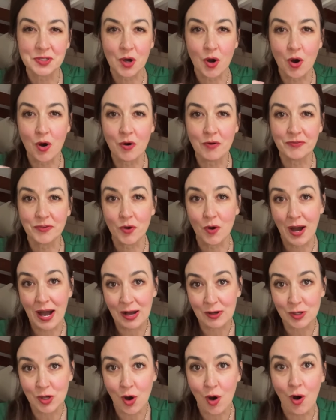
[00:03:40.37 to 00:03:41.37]
of your
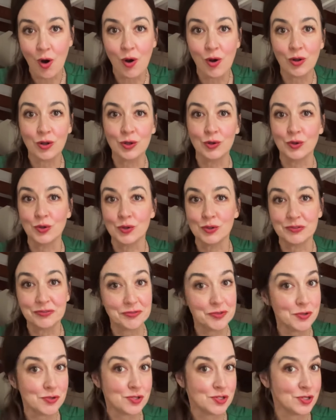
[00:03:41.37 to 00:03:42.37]
alcohol or your
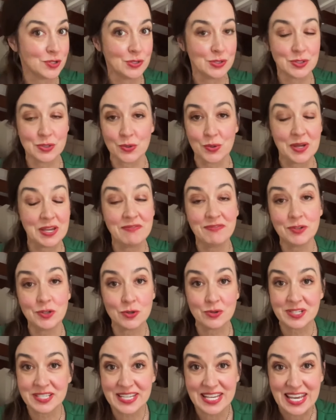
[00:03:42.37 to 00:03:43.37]
fruit juice or even your
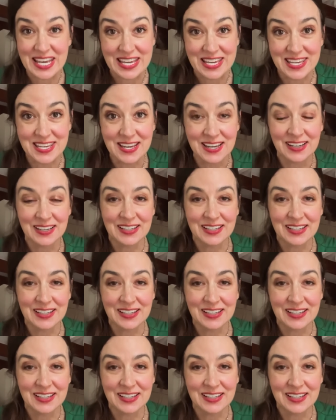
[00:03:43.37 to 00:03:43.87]
tea,